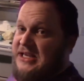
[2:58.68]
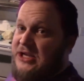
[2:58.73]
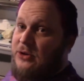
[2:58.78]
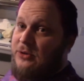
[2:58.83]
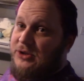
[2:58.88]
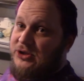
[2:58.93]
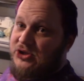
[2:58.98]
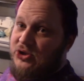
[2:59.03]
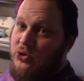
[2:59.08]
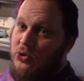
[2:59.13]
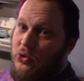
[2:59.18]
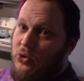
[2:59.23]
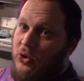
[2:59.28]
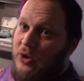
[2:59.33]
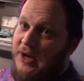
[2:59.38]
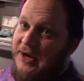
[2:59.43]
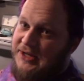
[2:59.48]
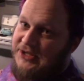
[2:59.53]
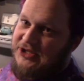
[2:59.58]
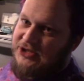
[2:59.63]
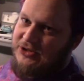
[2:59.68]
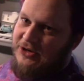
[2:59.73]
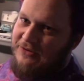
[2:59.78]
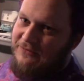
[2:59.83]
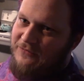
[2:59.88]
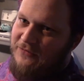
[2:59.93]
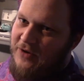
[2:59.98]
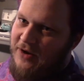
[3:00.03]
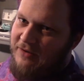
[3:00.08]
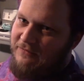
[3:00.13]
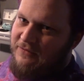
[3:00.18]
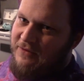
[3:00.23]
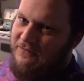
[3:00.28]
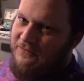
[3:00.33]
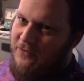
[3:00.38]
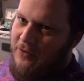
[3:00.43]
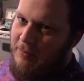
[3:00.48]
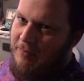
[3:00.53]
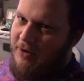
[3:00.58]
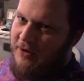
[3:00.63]
unit's cool, and I stood in front of it
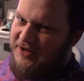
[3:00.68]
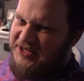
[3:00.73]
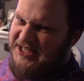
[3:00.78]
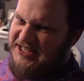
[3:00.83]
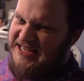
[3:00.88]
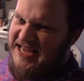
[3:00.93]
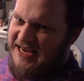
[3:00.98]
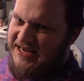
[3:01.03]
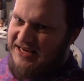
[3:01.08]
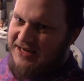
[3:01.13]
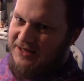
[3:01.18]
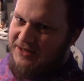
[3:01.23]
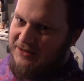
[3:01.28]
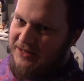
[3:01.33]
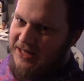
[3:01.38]
for about a second,